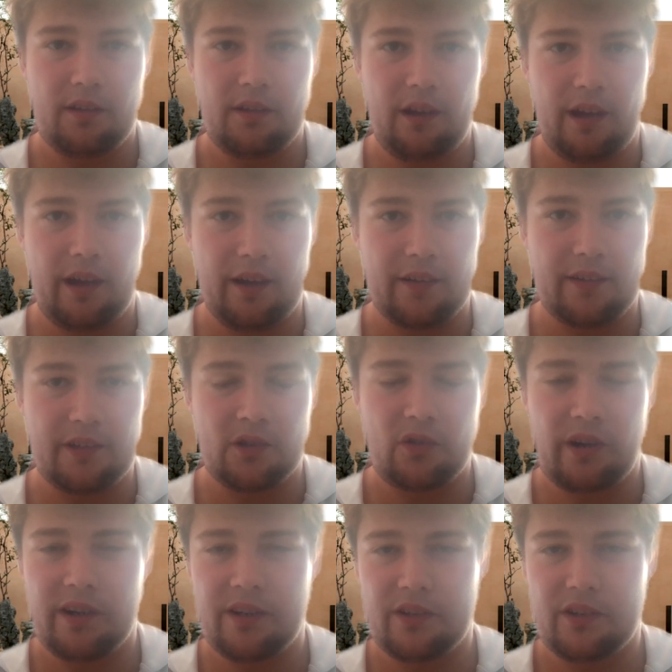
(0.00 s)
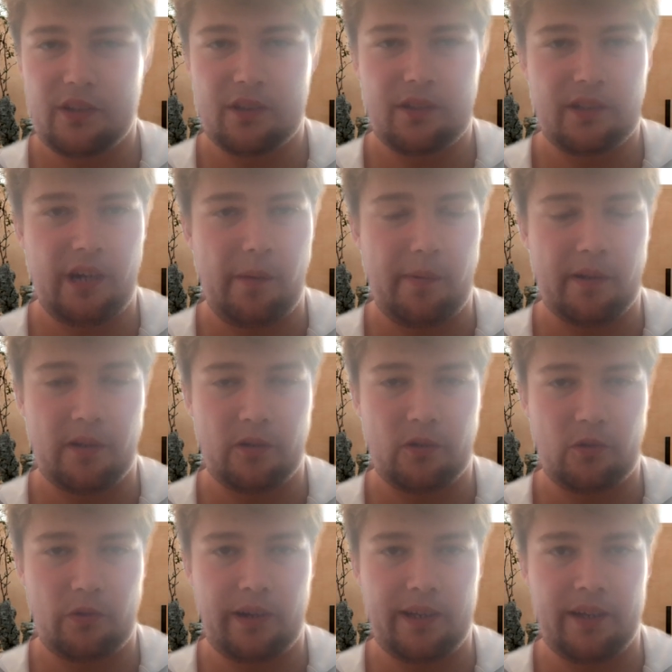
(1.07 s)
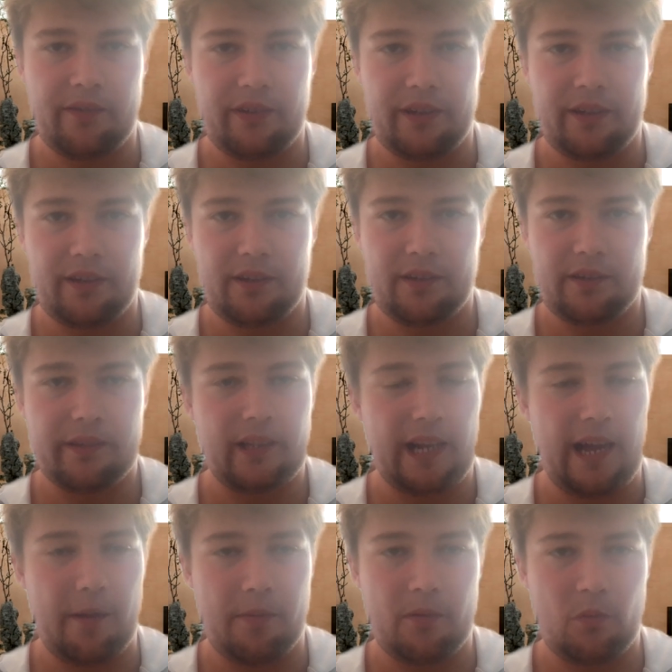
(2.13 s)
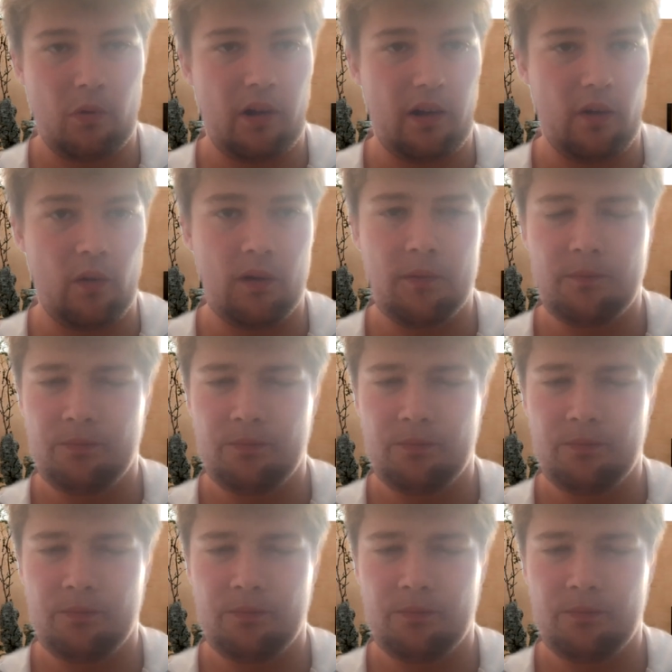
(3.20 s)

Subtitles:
and the strikers are just João Pedro's great, I think, Delap as well.